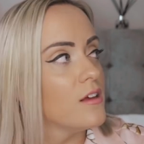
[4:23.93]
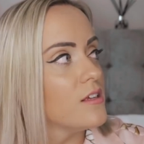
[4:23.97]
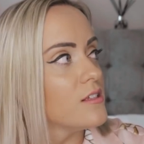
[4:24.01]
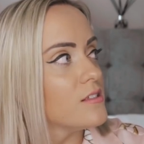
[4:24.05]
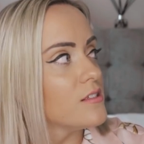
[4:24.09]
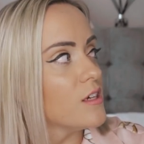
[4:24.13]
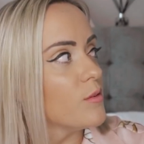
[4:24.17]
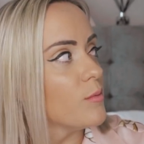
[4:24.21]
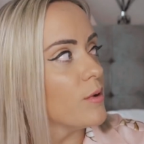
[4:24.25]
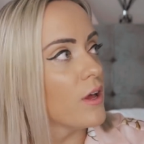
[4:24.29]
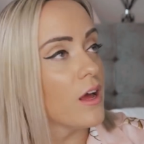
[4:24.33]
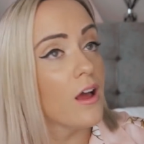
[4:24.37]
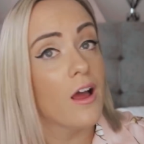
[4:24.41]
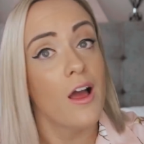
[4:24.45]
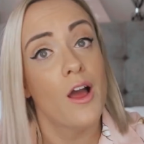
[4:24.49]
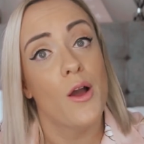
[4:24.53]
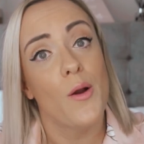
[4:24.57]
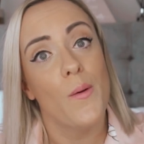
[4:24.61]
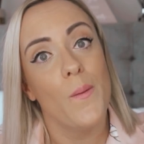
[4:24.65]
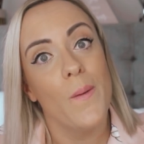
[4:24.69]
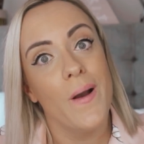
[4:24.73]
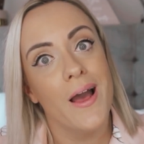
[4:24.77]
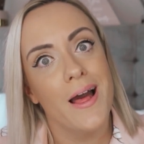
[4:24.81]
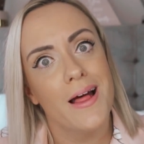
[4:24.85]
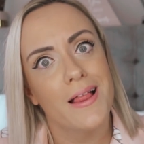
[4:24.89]
So I'm
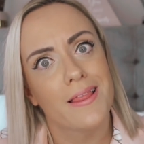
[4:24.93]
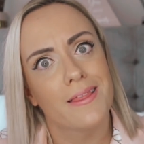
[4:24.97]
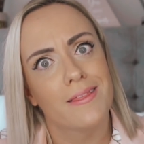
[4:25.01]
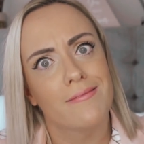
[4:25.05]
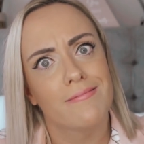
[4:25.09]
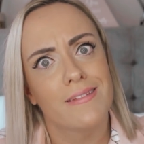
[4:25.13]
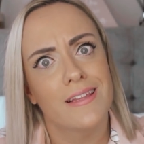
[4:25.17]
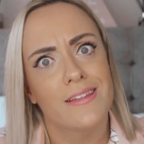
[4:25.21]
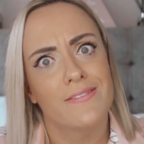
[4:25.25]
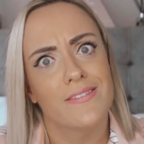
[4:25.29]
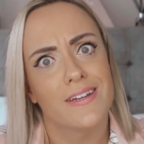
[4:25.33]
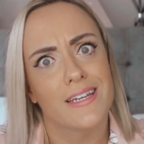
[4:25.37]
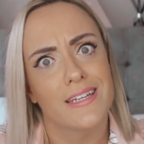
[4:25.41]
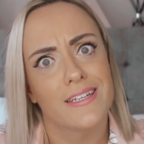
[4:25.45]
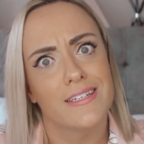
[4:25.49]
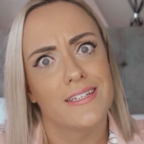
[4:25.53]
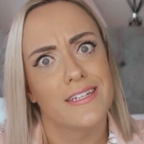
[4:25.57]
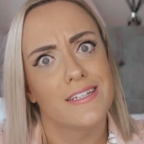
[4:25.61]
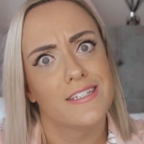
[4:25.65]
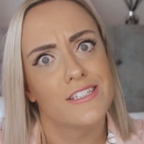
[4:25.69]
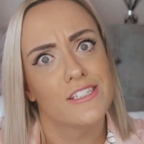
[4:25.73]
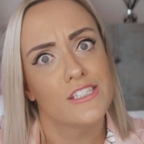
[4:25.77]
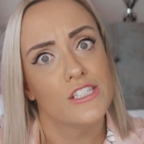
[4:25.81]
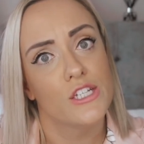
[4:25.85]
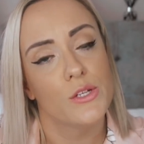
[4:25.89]
like, well, that's funny, you
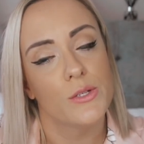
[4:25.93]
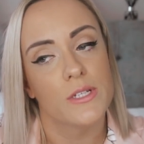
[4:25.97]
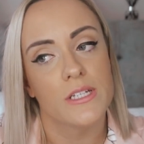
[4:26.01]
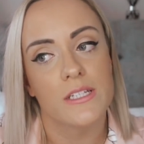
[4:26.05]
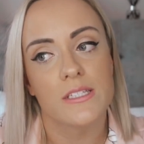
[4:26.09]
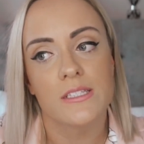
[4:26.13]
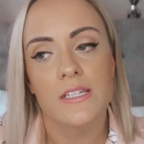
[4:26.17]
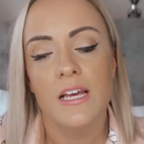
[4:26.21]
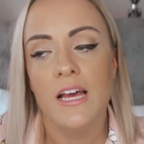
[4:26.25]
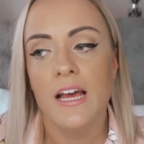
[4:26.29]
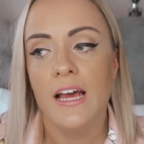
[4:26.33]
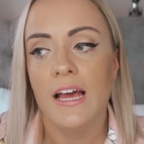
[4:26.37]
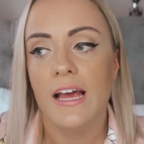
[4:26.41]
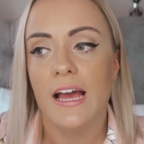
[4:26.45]
didn't notice.